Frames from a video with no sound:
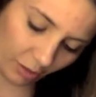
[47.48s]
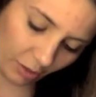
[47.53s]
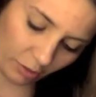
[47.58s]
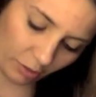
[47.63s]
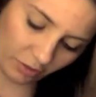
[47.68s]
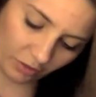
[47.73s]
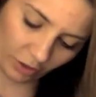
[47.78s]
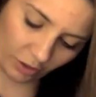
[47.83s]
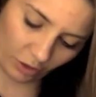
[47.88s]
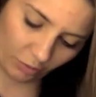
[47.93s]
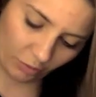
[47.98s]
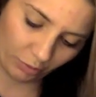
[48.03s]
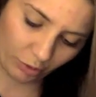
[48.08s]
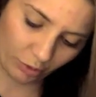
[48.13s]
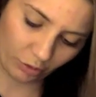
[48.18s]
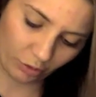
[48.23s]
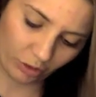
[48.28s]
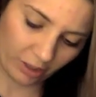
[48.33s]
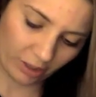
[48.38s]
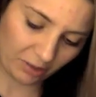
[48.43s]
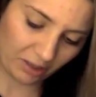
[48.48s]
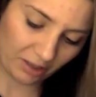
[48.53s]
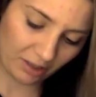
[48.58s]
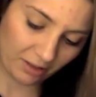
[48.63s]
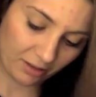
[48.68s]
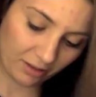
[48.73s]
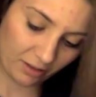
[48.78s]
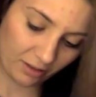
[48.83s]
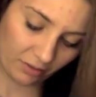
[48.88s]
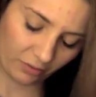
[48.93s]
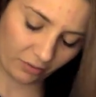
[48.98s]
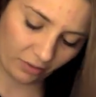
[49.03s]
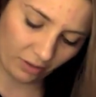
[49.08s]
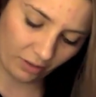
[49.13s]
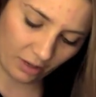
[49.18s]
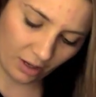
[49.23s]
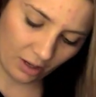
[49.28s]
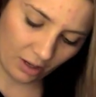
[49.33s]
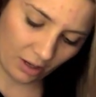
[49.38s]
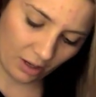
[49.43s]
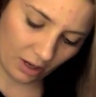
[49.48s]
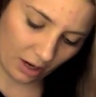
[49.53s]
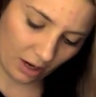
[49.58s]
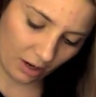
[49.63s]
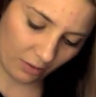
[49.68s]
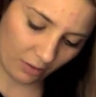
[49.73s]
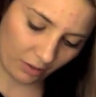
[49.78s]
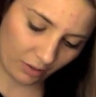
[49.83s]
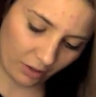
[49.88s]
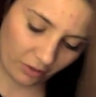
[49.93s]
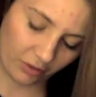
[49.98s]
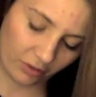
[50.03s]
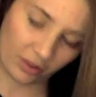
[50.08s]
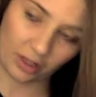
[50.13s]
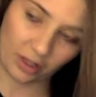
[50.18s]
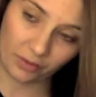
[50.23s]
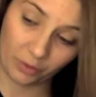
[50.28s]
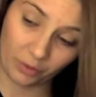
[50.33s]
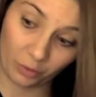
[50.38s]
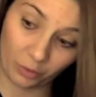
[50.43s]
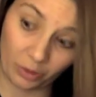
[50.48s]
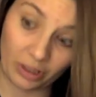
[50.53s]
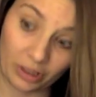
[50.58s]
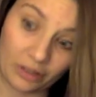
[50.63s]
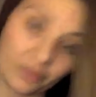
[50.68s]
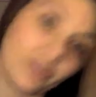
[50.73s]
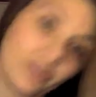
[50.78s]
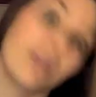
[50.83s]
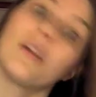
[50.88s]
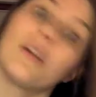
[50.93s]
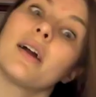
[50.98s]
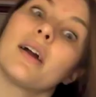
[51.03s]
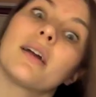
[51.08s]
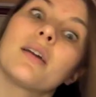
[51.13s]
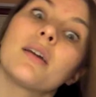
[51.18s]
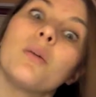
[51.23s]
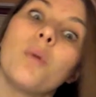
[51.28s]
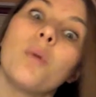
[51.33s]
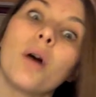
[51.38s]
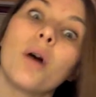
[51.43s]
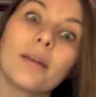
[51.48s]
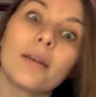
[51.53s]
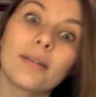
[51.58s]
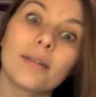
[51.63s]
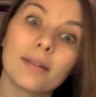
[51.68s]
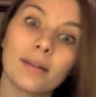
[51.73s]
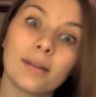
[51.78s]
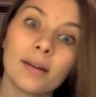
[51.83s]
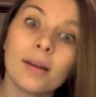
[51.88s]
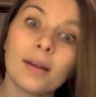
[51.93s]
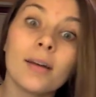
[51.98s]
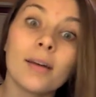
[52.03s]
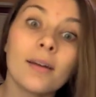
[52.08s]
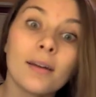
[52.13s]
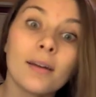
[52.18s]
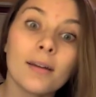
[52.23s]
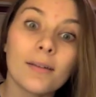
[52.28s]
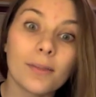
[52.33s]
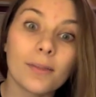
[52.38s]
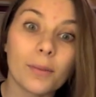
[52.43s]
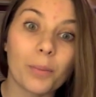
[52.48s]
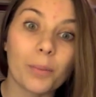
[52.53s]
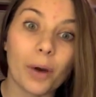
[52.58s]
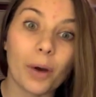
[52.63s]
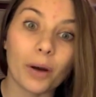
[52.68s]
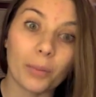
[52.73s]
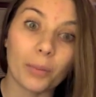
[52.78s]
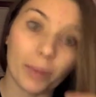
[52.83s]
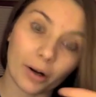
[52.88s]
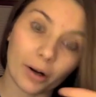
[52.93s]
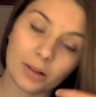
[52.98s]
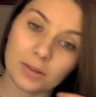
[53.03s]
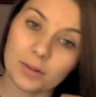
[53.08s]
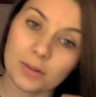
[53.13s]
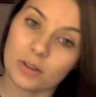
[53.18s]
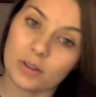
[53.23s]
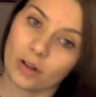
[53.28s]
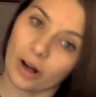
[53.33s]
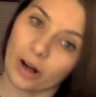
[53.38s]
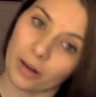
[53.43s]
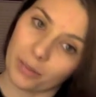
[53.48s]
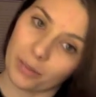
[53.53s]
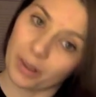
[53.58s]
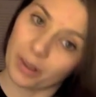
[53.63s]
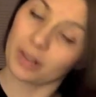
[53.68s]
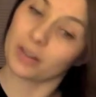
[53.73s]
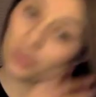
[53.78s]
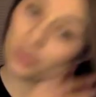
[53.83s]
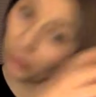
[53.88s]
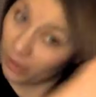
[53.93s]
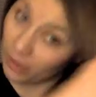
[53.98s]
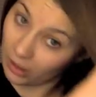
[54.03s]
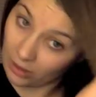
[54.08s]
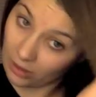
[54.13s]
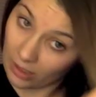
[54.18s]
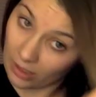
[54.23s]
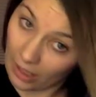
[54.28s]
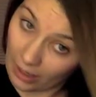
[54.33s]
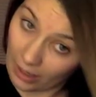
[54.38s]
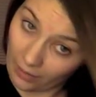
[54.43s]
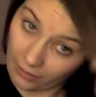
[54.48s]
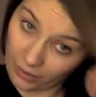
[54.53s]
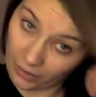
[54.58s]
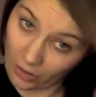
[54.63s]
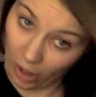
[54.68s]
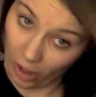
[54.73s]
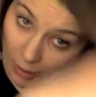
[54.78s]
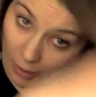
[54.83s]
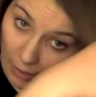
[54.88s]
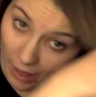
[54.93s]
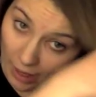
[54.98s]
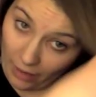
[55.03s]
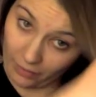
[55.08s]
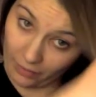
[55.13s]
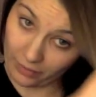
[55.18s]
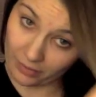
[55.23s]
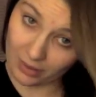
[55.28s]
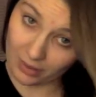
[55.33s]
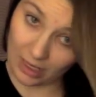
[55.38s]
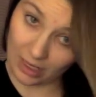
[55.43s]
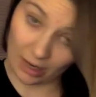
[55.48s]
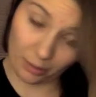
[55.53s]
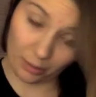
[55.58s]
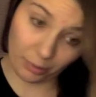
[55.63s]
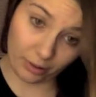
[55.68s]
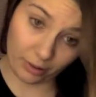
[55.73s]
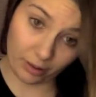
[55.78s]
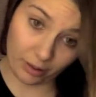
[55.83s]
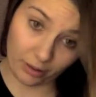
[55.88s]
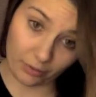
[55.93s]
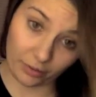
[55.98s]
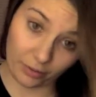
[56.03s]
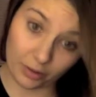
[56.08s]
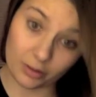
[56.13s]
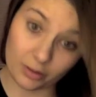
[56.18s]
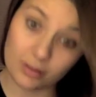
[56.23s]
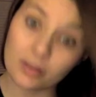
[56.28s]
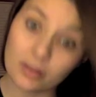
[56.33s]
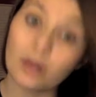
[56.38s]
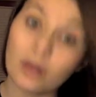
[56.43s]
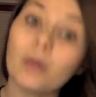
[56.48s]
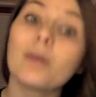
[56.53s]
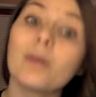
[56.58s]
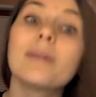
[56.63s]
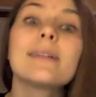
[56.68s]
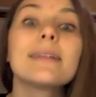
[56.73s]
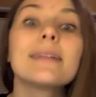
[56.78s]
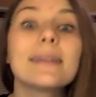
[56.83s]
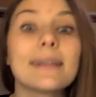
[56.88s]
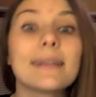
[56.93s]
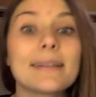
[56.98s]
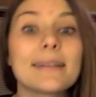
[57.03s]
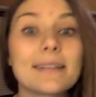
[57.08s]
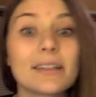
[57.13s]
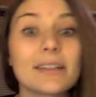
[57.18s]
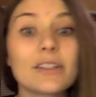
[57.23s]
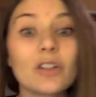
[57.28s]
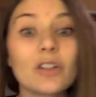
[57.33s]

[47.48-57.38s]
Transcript: You can always finish blow drying the ends, the underside, if you really feel like you want the bottom part to be dry. But it's really good to have the top half damp at first. So let's get